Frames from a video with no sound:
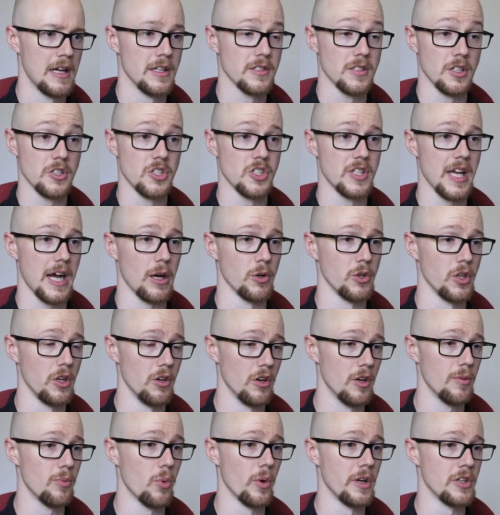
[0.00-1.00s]
such as how
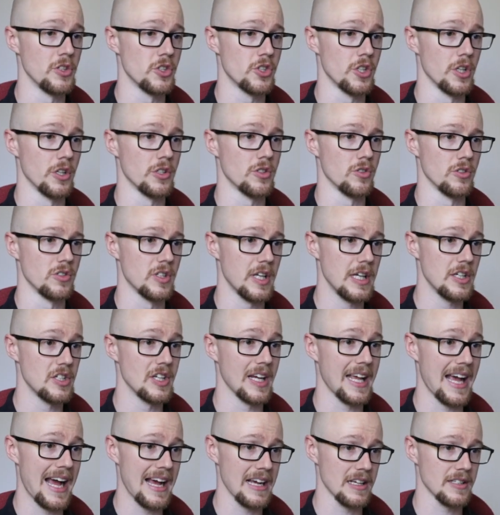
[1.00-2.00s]
Europe will ensure
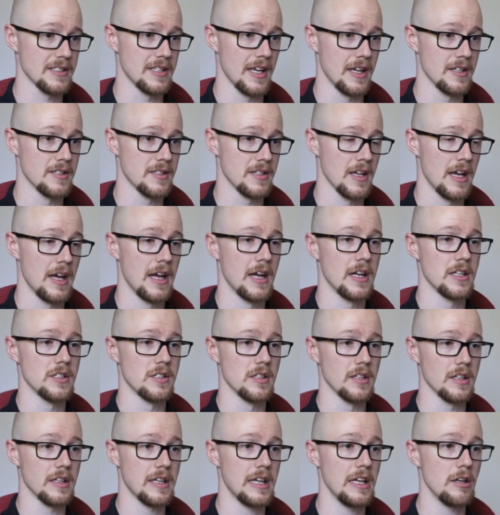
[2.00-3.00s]
strategic access
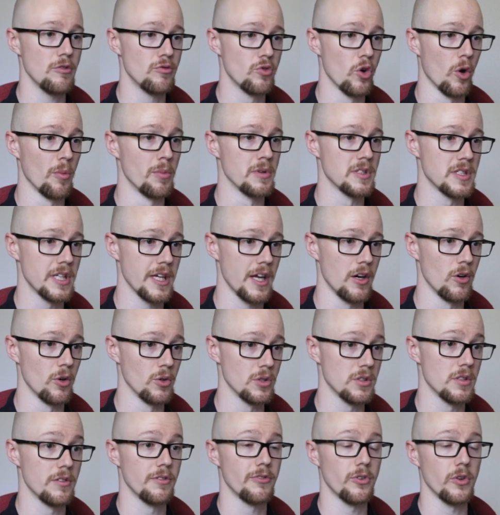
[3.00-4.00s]
to the key raw
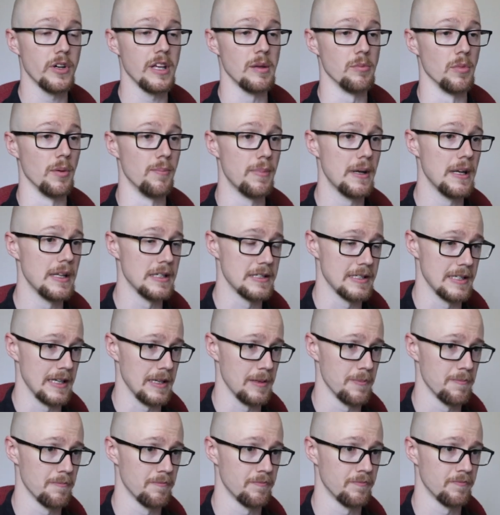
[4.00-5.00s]
materials for
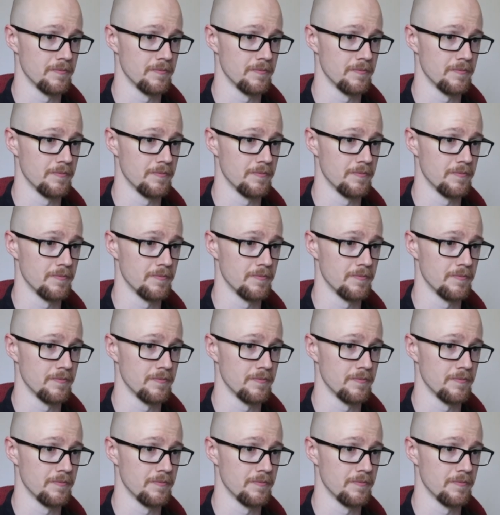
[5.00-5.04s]
e-mobility.